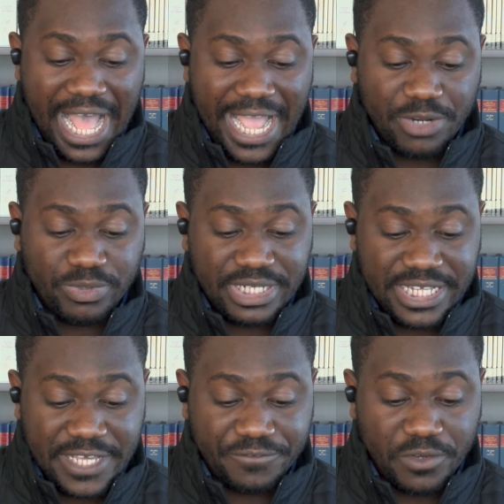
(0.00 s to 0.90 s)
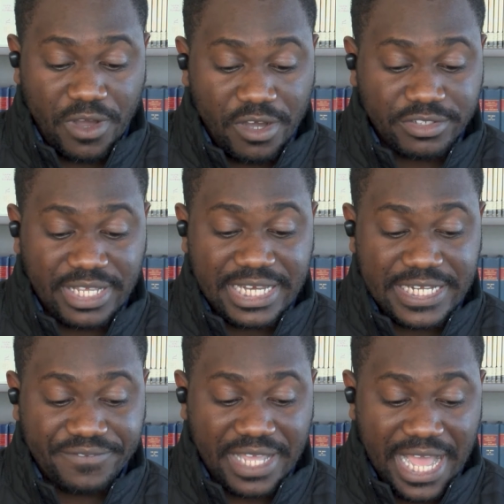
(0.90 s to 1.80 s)
I will live to honor and
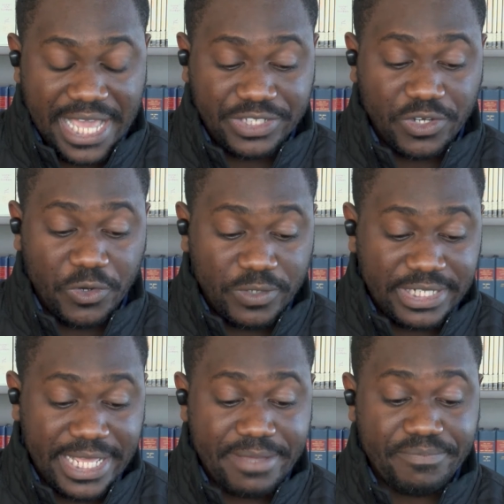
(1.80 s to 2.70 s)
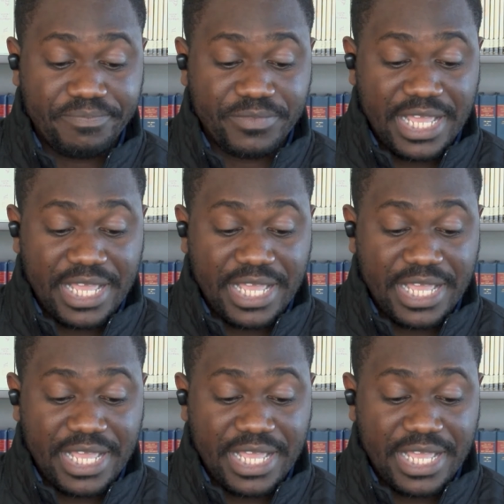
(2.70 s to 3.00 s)
lift high Your holy name.